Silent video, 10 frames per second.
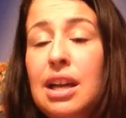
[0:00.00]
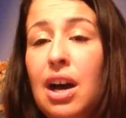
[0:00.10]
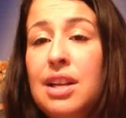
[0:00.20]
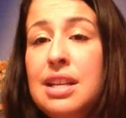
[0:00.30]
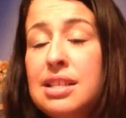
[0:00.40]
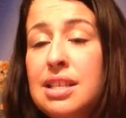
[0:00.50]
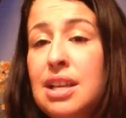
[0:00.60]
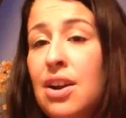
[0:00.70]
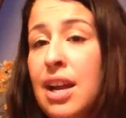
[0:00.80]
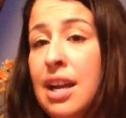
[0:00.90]

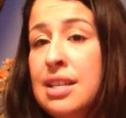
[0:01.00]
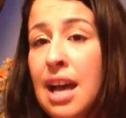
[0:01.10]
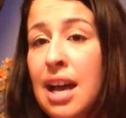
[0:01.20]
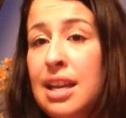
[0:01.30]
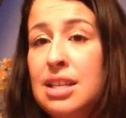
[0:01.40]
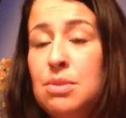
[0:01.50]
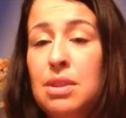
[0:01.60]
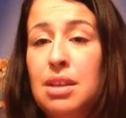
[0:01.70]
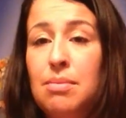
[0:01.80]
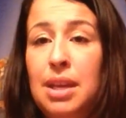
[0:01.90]
unnecessary anxieties
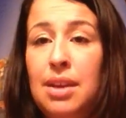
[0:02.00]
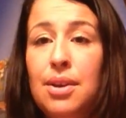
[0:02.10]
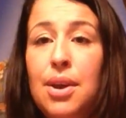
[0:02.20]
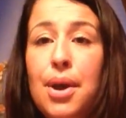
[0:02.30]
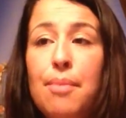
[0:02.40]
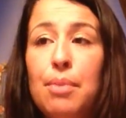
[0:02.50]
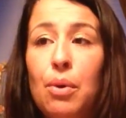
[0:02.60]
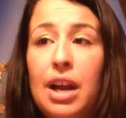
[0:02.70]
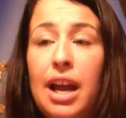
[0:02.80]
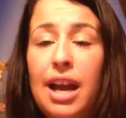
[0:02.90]
within me. But
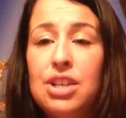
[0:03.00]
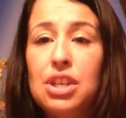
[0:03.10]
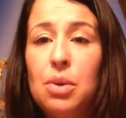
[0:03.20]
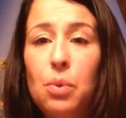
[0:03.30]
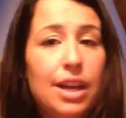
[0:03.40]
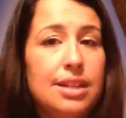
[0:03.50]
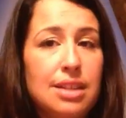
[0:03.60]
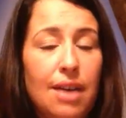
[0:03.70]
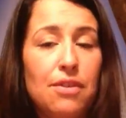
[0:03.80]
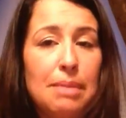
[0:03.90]
when I actually went and
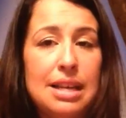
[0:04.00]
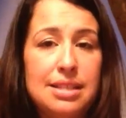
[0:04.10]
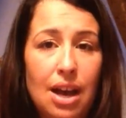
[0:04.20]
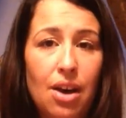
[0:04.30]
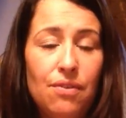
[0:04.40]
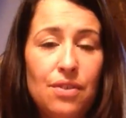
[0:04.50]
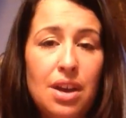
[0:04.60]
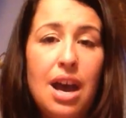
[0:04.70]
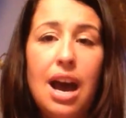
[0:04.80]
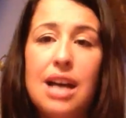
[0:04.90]
saw for myself,
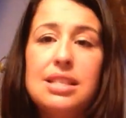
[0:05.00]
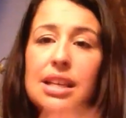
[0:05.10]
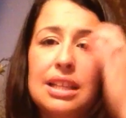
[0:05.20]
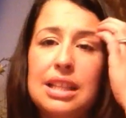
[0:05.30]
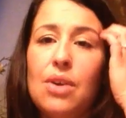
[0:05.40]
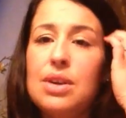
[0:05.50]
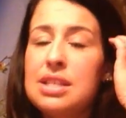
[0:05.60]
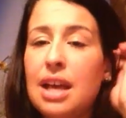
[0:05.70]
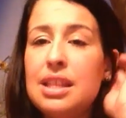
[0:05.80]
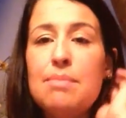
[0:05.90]
I saw that there was
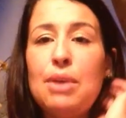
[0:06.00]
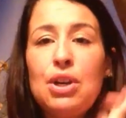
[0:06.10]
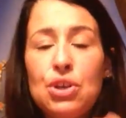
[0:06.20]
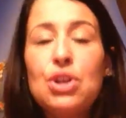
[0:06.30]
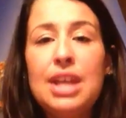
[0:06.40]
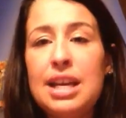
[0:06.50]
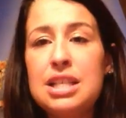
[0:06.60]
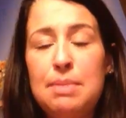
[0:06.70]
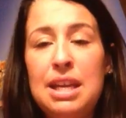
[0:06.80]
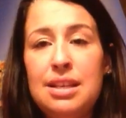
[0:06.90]
nothing but good
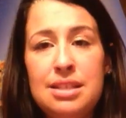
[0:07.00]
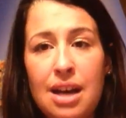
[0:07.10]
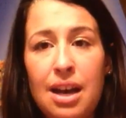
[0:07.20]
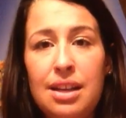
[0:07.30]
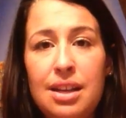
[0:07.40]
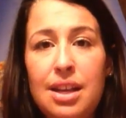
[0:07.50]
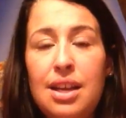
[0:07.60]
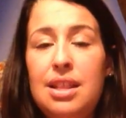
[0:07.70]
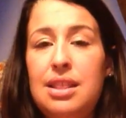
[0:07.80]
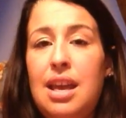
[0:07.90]
things being done.
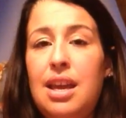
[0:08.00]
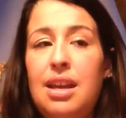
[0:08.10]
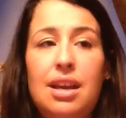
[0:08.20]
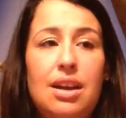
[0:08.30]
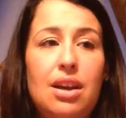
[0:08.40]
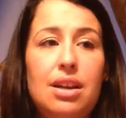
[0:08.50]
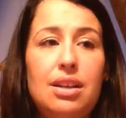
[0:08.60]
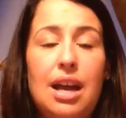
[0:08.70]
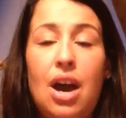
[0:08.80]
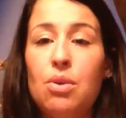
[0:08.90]
They
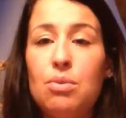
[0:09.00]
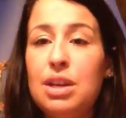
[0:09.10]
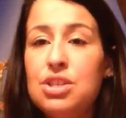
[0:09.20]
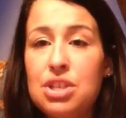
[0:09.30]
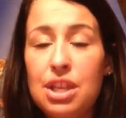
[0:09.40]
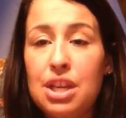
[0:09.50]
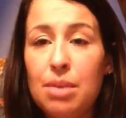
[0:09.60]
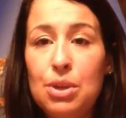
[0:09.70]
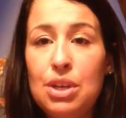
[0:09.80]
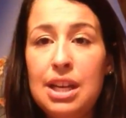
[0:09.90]
outreach to the
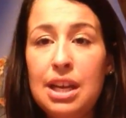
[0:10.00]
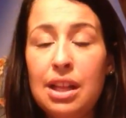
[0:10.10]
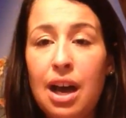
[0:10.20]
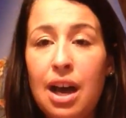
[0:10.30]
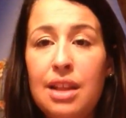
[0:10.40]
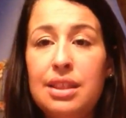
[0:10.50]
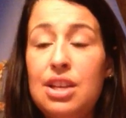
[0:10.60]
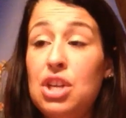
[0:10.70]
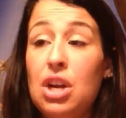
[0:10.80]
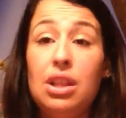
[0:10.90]
community a lot. They
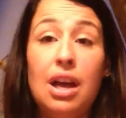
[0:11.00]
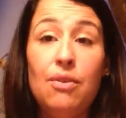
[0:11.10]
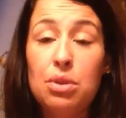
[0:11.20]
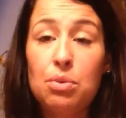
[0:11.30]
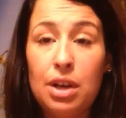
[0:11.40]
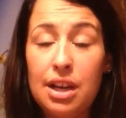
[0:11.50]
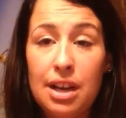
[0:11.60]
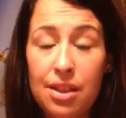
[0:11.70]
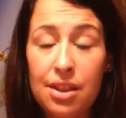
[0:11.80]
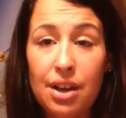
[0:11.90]
share love with one
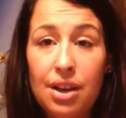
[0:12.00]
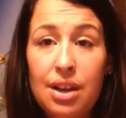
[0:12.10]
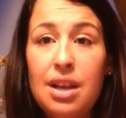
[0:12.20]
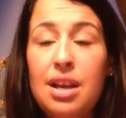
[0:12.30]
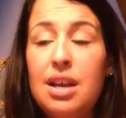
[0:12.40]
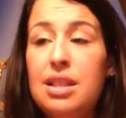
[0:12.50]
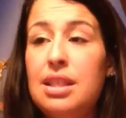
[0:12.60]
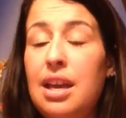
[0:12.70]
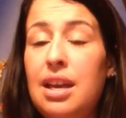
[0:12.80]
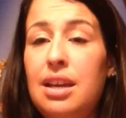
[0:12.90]
another.
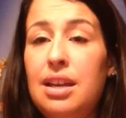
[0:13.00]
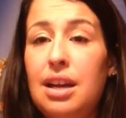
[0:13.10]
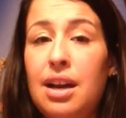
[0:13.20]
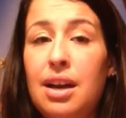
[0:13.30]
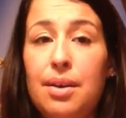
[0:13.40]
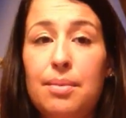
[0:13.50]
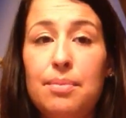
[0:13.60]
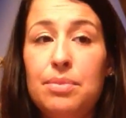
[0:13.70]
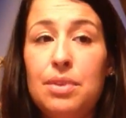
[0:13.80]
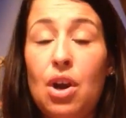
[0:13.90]
They
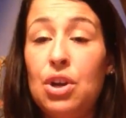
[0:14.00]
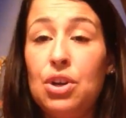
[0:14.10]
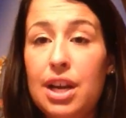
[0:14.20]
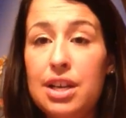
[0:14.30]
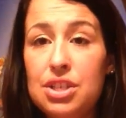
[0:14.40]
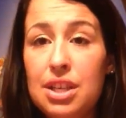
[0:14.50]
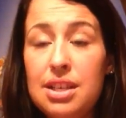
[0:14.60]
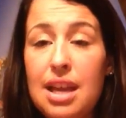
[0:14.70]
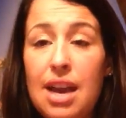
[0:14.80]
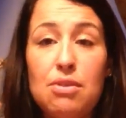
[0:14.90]
are
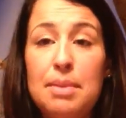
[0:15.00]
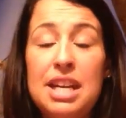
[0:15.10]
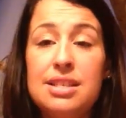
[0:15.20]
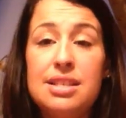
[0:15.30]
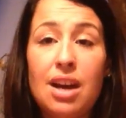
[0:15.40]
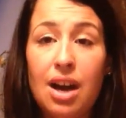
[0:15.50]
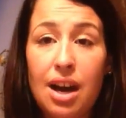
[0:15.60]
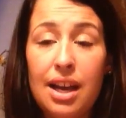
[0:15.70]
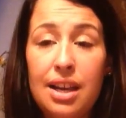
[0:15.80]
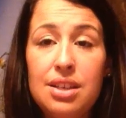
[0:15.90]
gracious. Everybody is
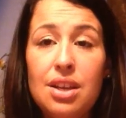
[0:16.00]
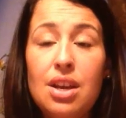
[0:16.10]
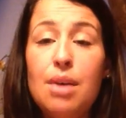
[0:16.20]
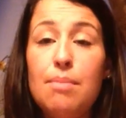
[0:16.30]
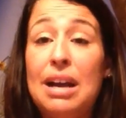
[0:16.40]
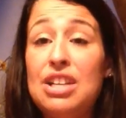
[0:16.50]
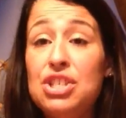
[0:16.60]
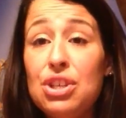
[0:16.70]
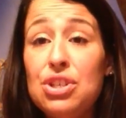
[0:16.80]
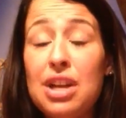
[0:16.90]
kind. My
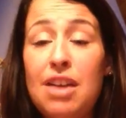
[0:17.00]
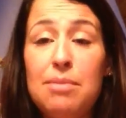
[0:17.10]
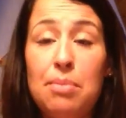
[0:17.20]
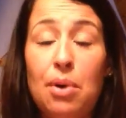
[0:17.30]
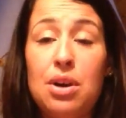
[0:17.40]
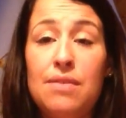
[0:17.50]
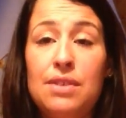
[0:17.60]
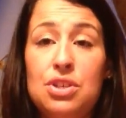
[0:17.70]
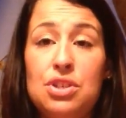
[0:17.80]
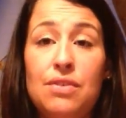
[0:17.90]
children have been part of
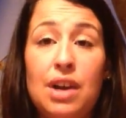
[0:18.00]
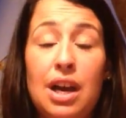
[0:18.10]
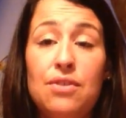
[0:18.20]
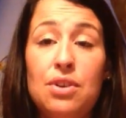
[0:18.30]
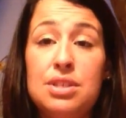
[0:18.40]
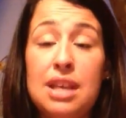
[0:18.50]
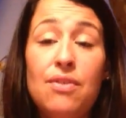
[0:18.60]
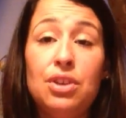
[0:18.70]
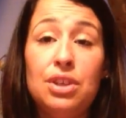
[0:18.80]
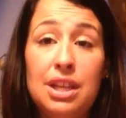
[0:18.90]
the Church of God for
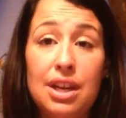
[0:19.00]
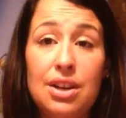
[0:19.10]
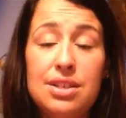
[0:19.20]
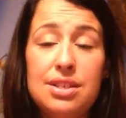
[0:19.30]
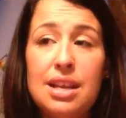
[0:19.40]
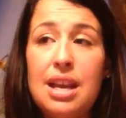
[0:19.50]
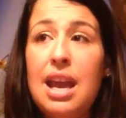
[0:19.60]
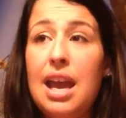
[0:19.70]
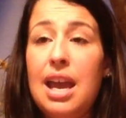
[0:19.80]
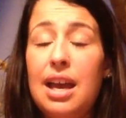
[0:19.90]
several years,
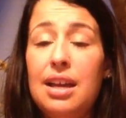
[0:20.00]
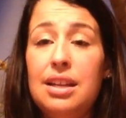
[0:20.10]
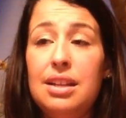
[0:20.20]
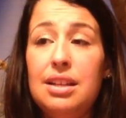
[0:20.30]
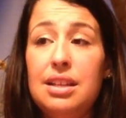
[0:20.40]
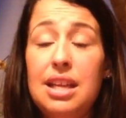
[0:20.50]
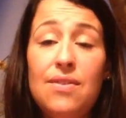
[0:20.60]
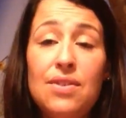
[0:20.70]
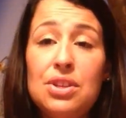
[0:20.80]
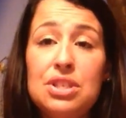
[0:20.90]
and
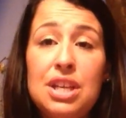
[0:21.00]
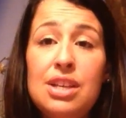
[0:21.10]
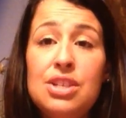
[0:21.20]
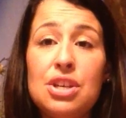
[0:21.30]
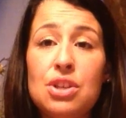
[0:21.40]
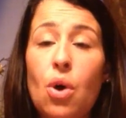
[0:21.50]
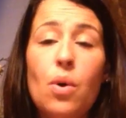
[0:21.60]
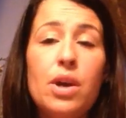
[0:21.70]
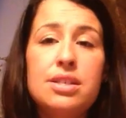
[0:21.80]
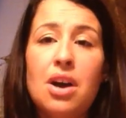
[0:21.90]
even their teachers
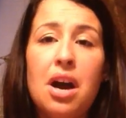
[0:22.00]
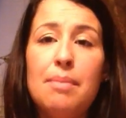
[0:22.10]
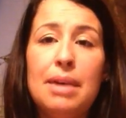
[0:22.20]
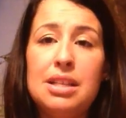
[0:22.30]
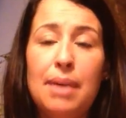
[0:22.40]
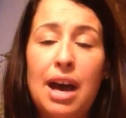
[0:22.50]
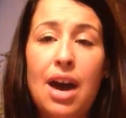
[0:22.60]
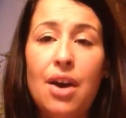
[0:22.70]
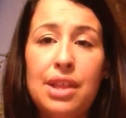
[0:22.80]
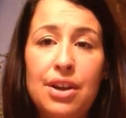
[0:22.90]
always comment about
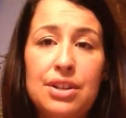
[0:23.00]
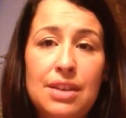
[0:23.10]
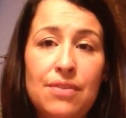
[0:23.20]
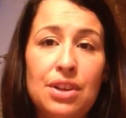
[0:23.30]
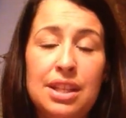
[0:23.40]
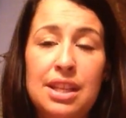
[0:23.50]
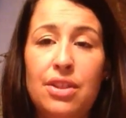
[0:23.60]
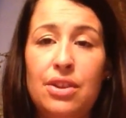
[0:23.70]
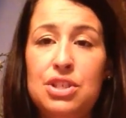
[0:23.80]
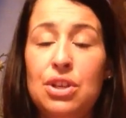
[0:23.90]
how they are different than the
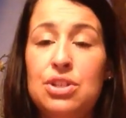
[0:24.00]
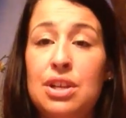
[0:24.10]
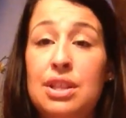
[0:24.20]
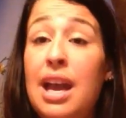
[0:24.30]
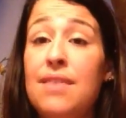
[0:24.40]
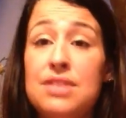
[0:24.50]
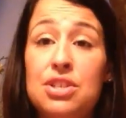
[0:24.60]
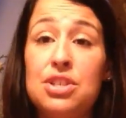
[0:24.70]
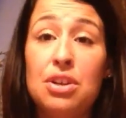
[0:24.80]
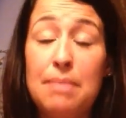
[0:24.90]
other children. They have
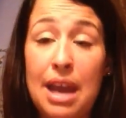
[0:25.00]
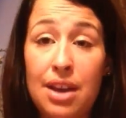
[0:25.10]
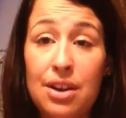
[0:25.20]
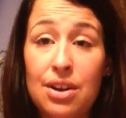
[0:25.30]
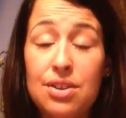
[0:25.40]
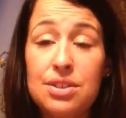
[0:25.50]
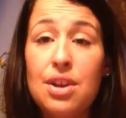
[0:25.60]
such good manners.